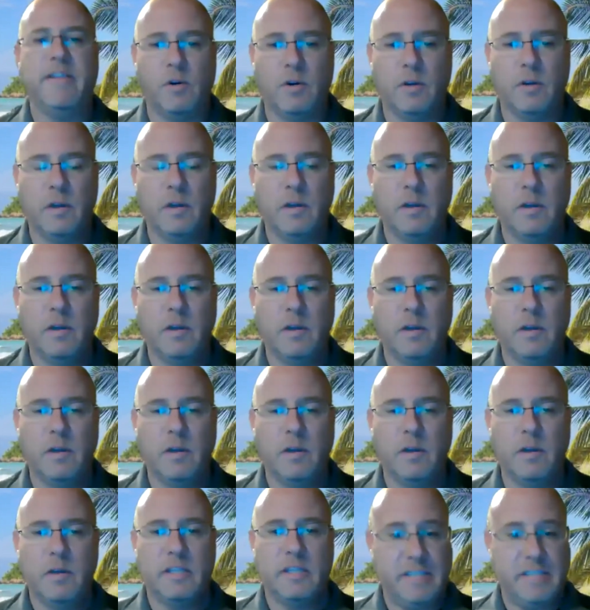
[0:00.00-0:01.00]
vehicle
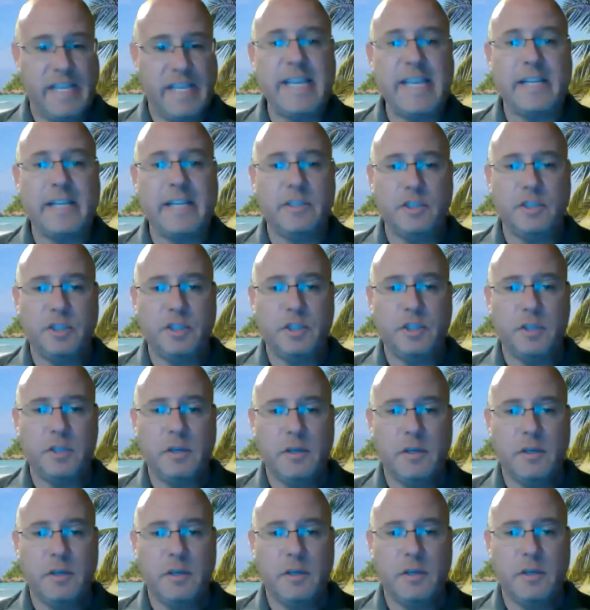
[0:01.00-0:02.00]
to
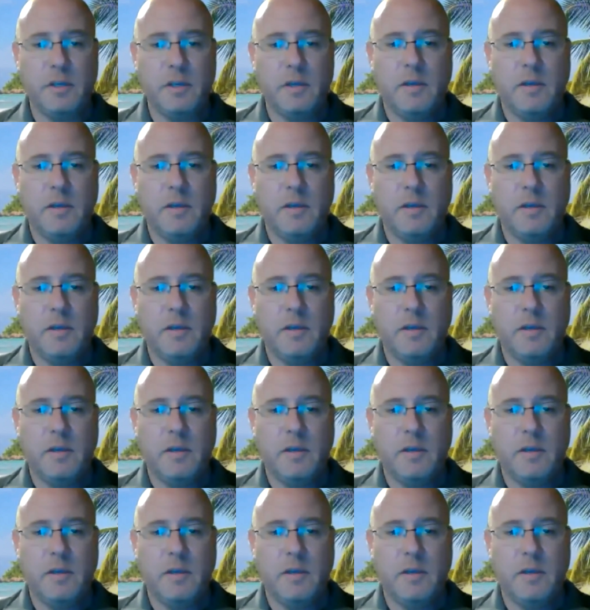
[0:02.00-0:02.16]
teach